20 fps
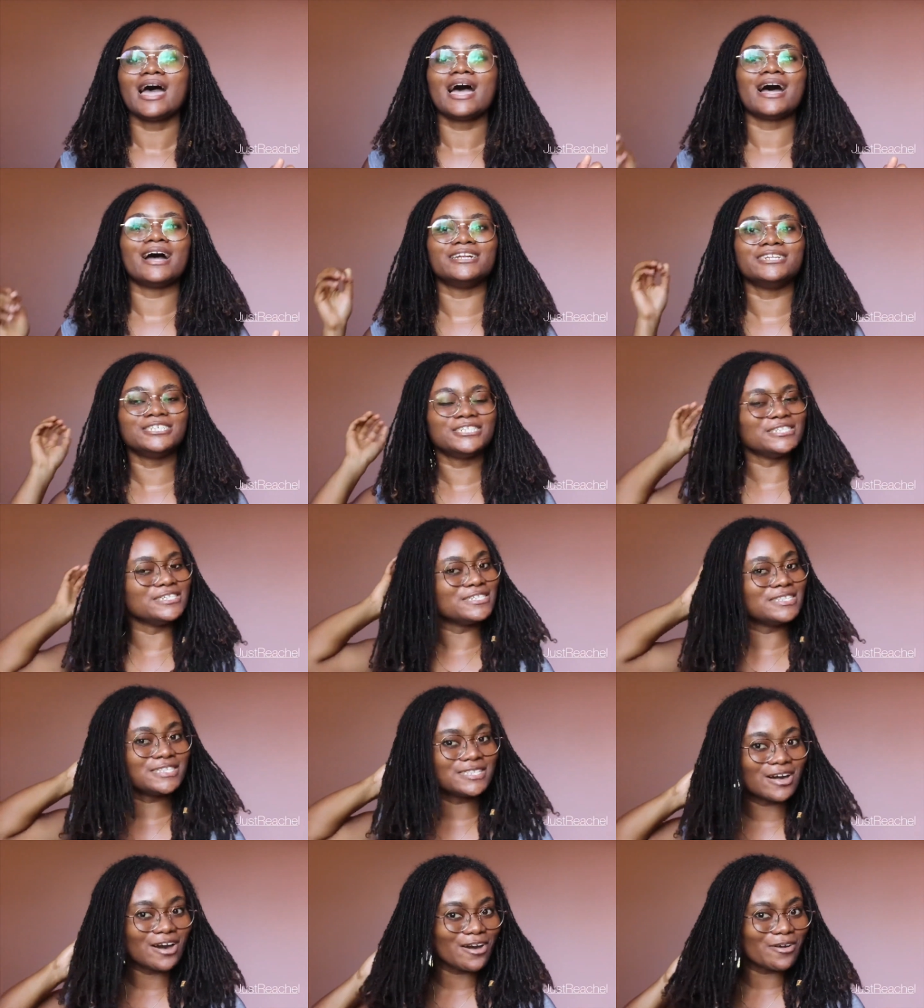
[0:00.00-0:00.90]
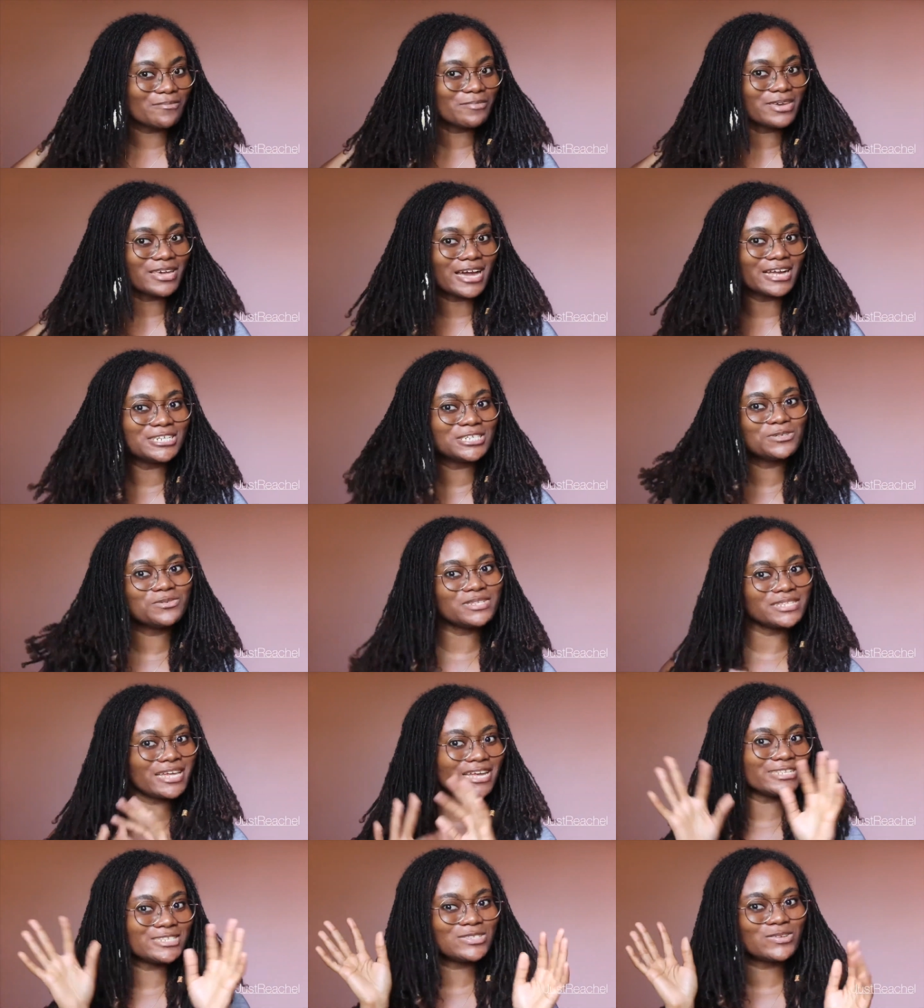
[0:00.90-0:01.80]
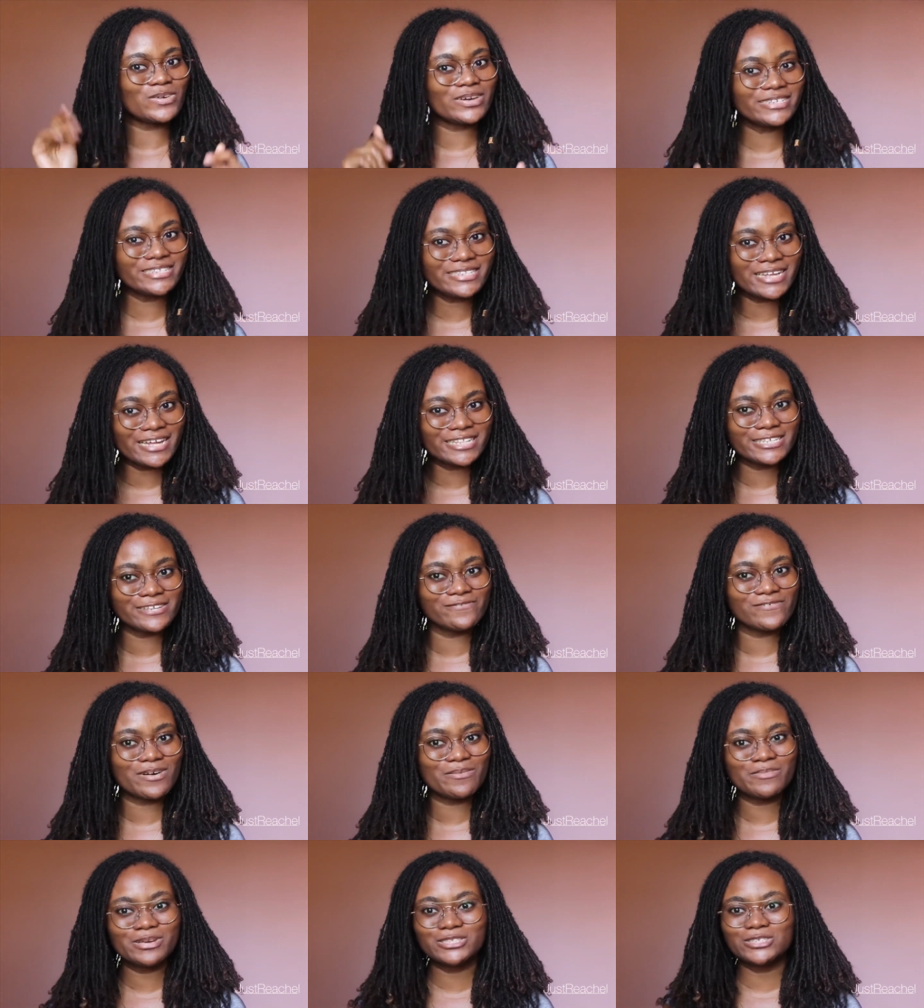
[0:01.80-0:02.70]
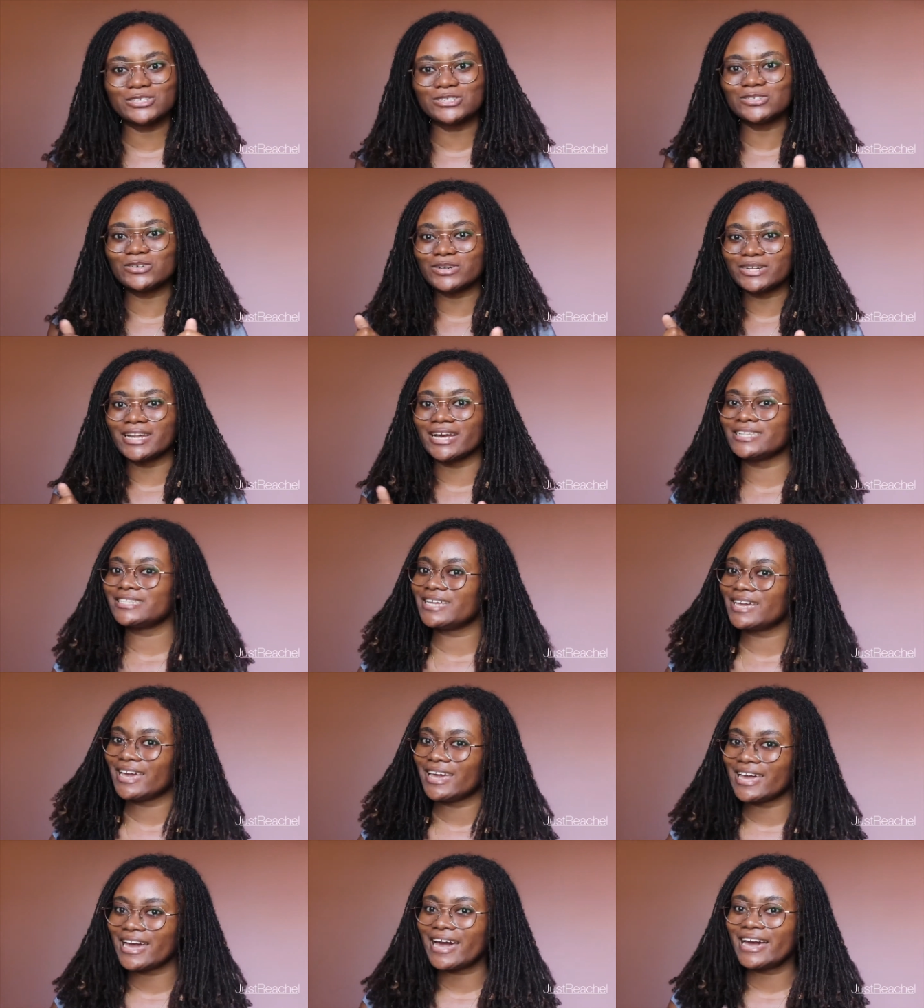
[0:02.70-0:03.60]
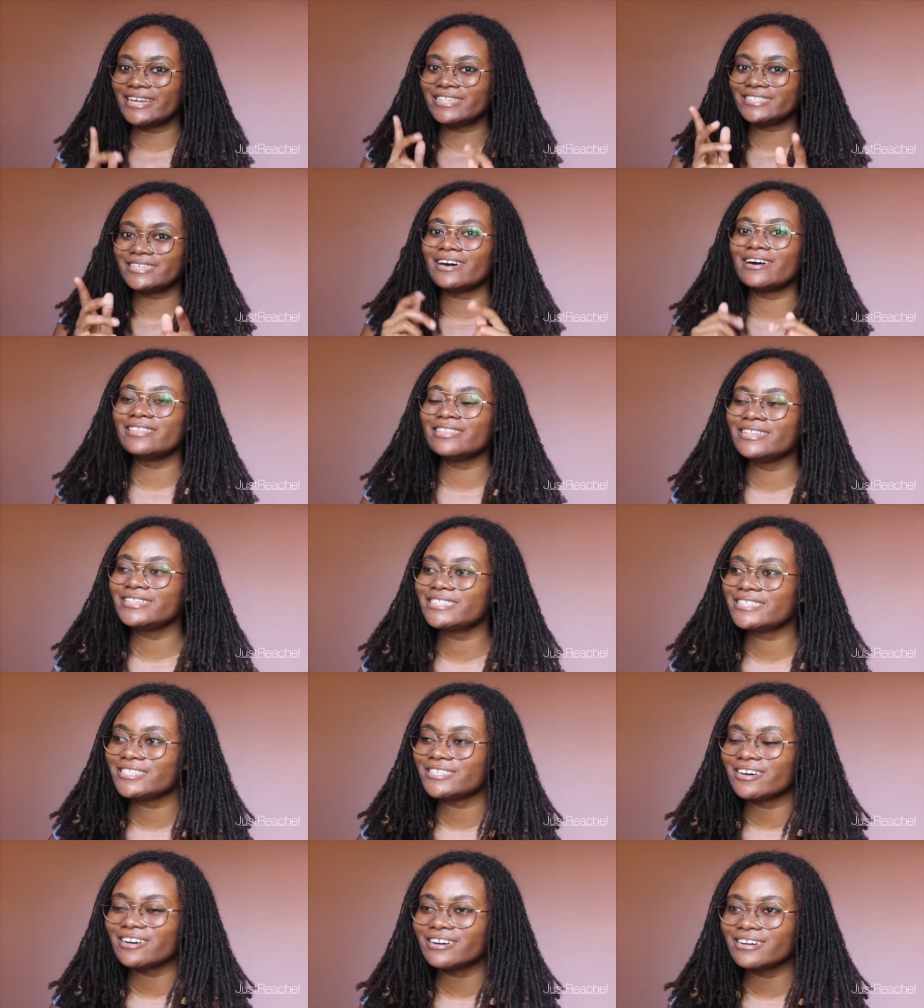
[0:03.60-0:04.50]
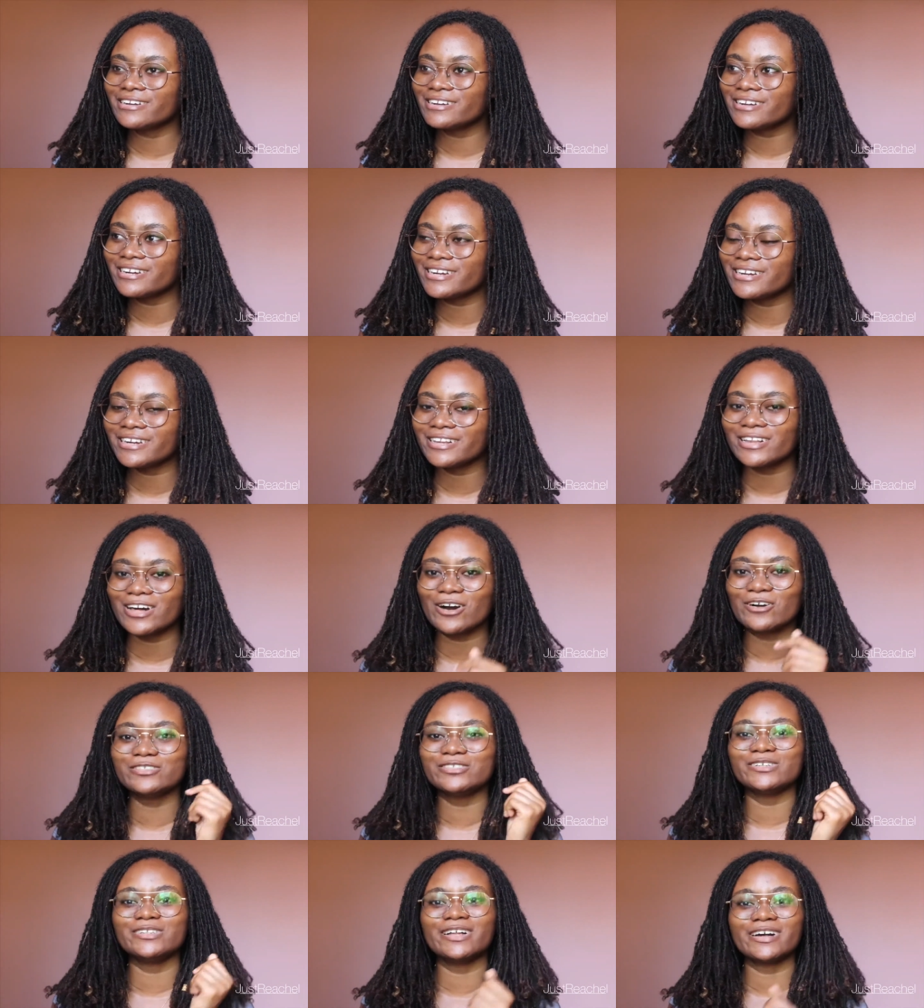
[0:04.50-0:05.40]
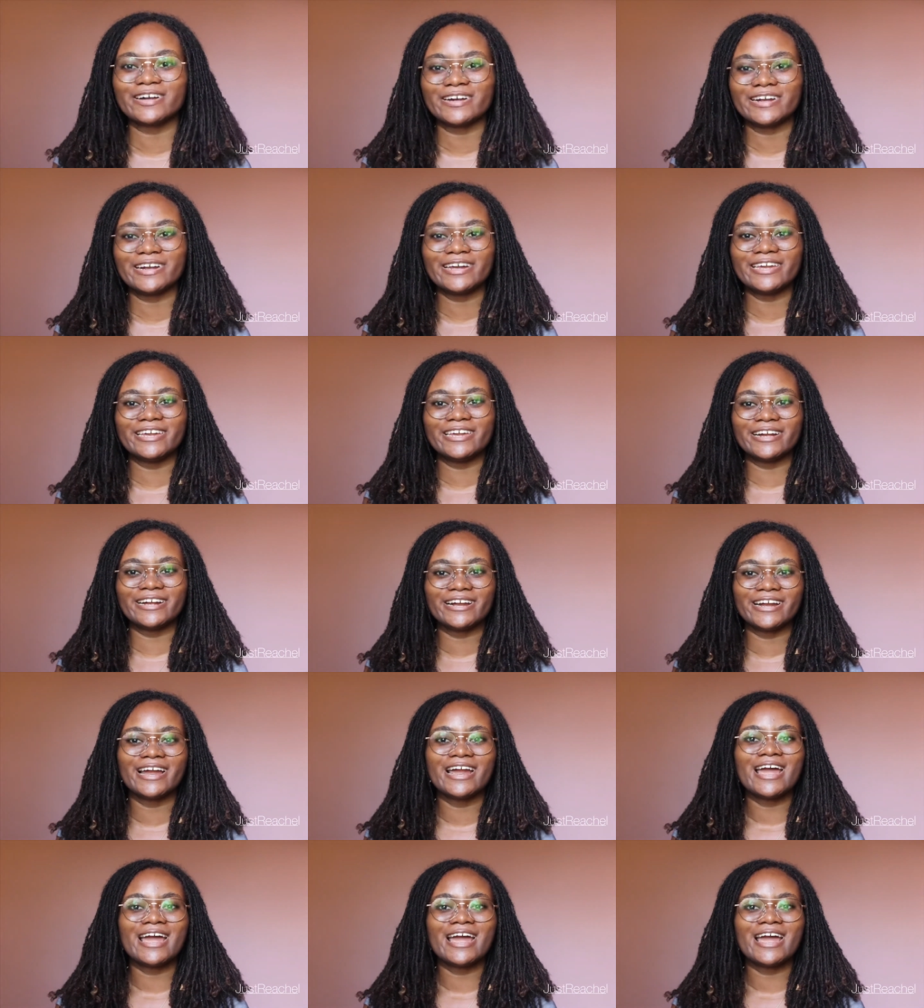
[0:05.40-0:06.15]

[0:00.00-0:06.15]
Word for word: and she saw me and she was like so excited for me to know that, hey, I taught this young girl how to lock her hair,